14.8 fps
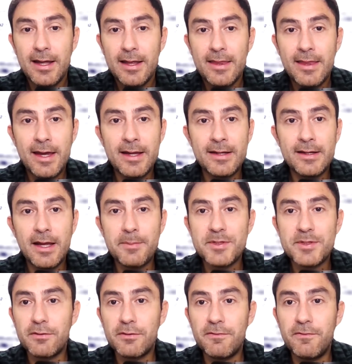Then
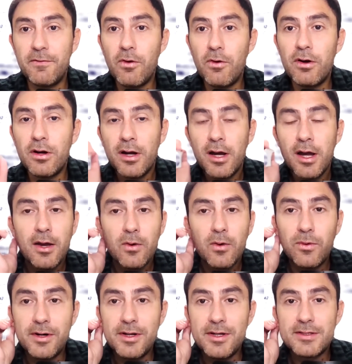episode 4
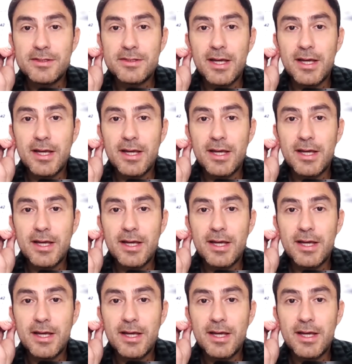was